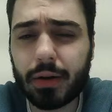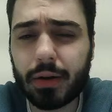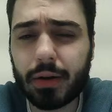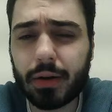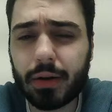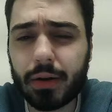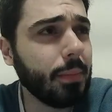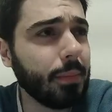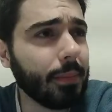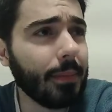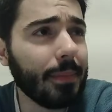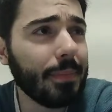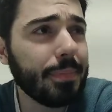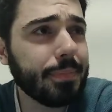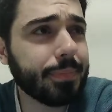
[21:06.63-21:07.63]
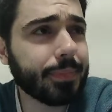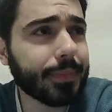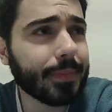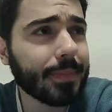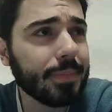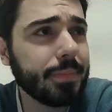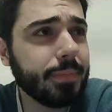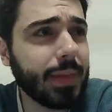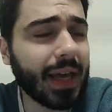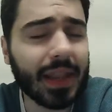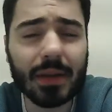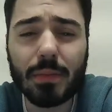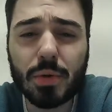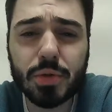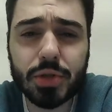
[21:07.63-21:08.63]
The
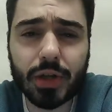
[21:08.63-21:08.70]
Moose